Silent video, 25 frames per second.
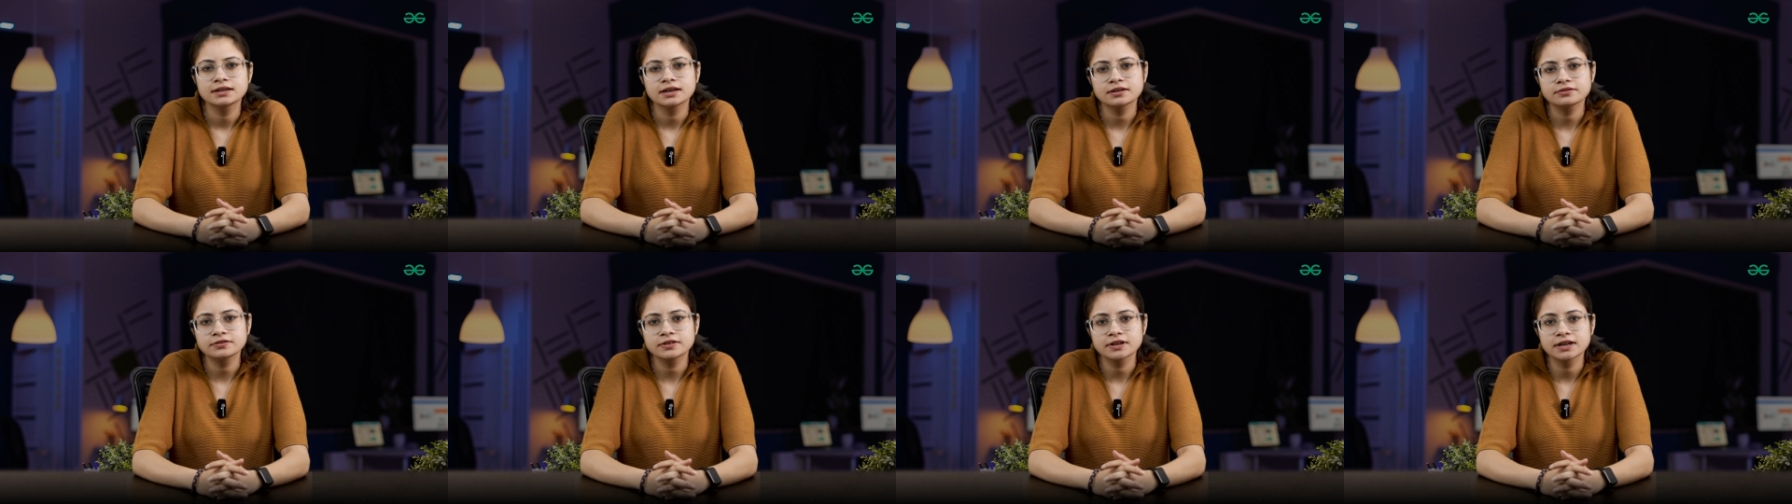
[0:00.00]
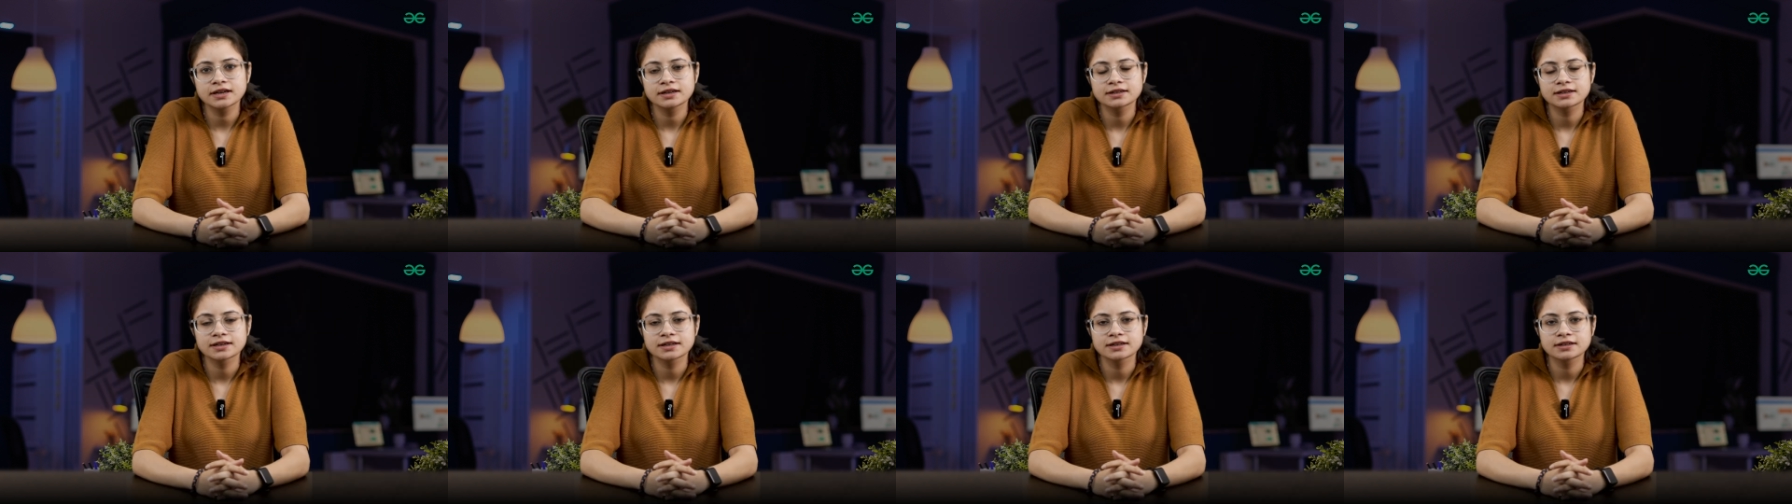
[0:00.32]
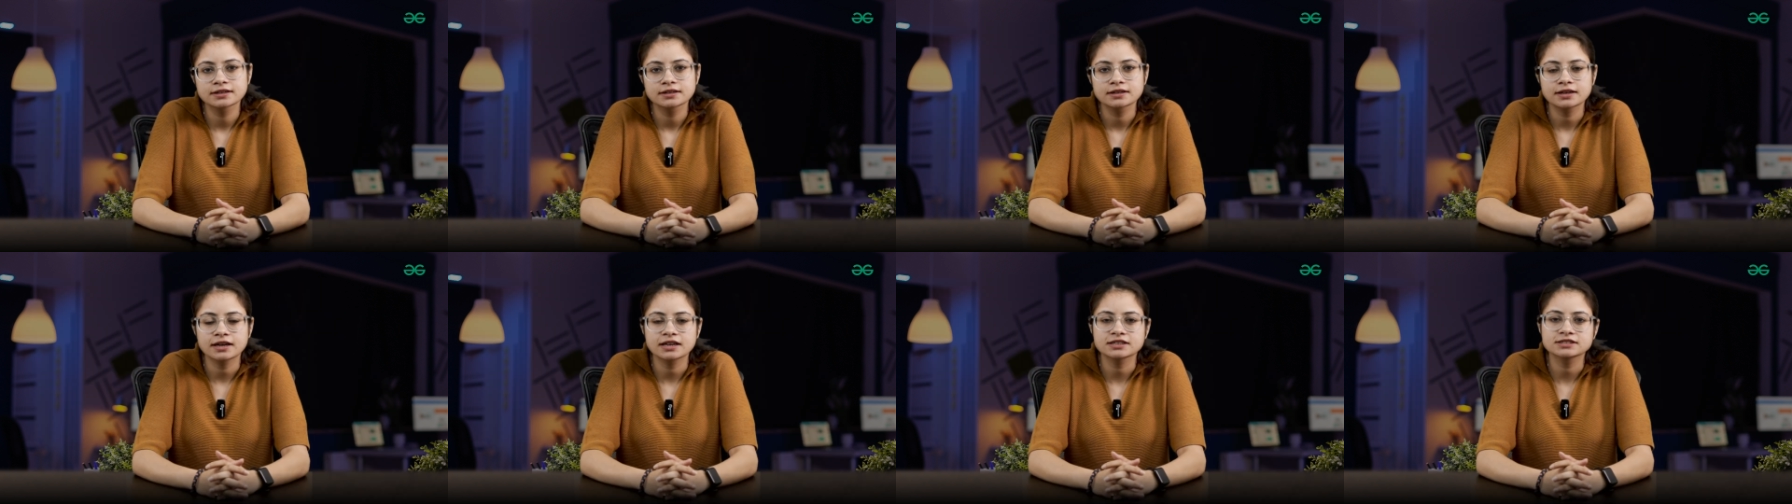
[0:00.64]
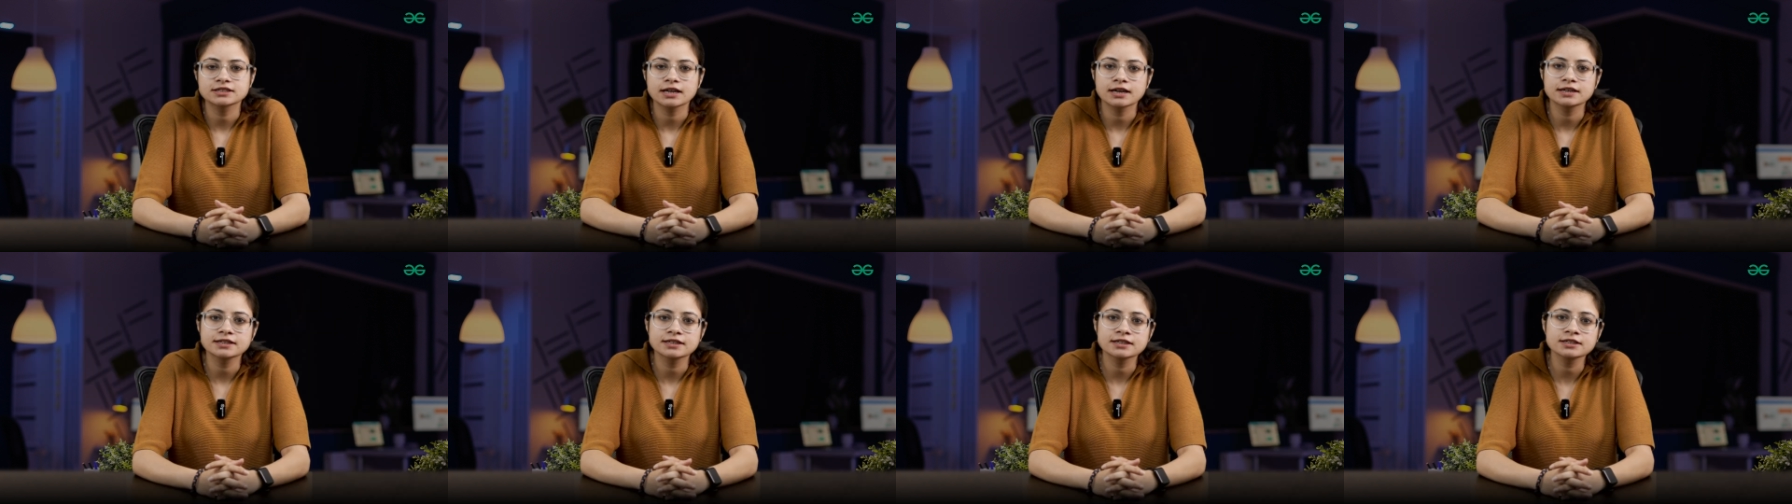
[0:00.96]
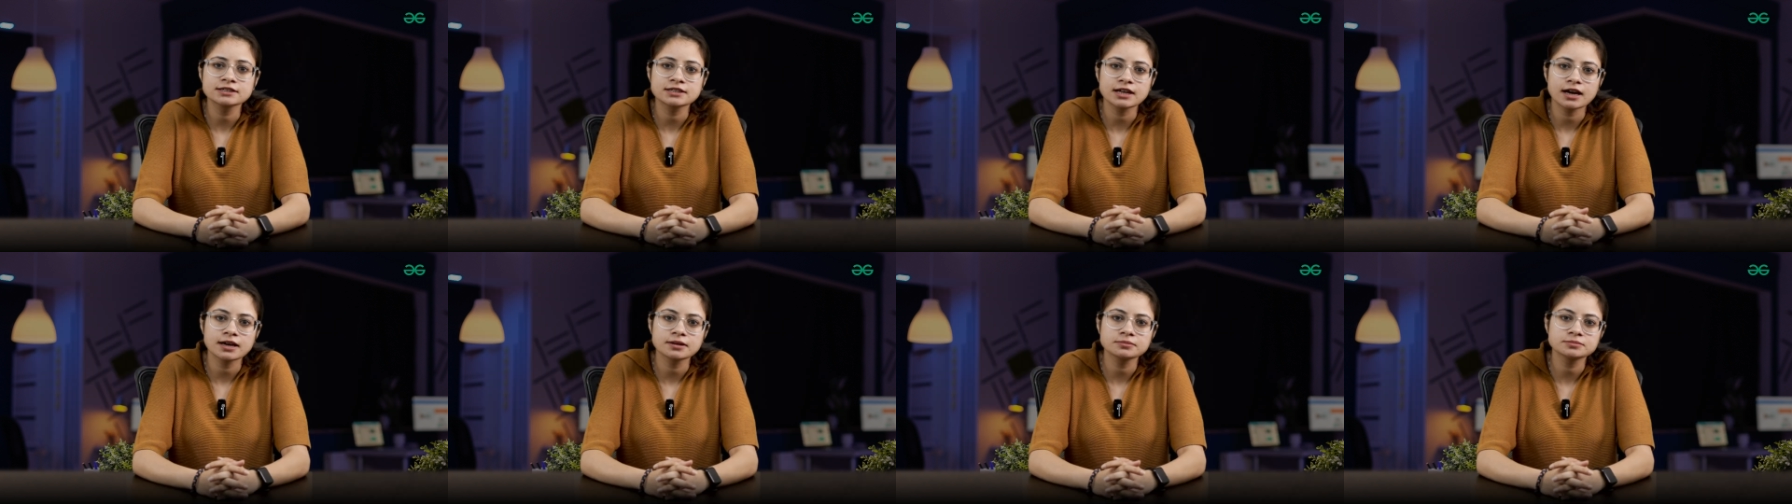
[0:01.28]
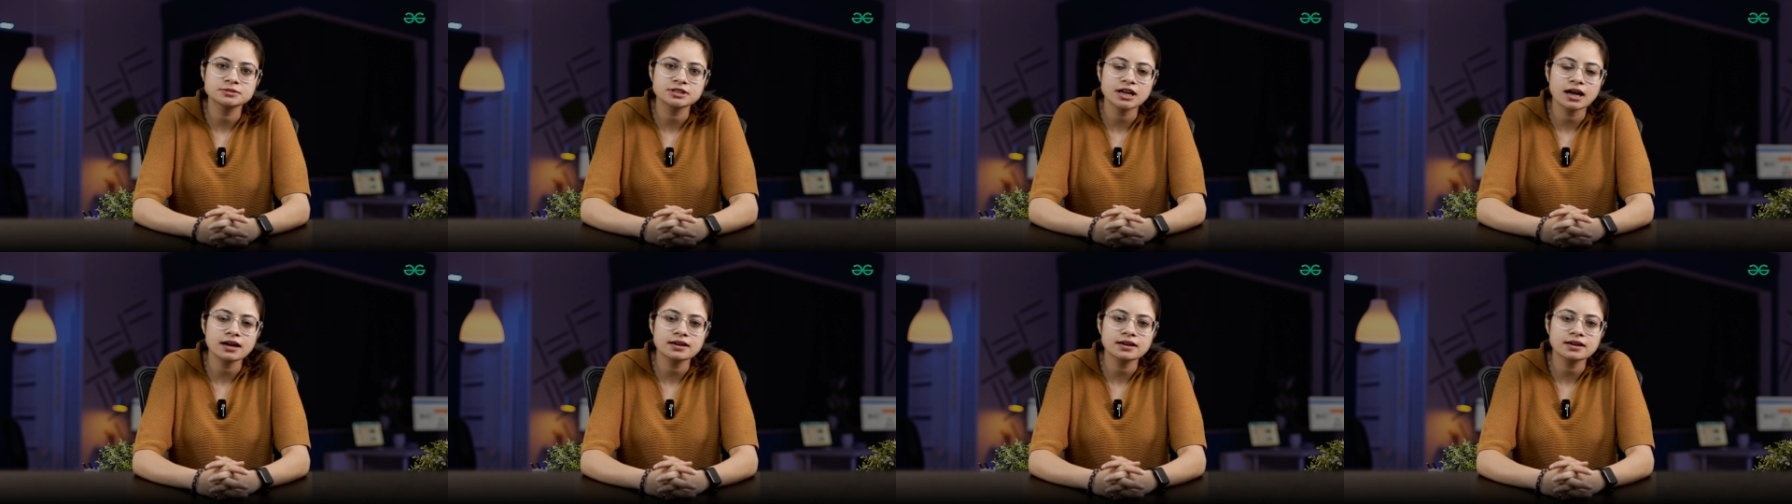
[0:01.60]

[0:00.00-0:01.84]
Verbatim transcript: Definitely. Exciting times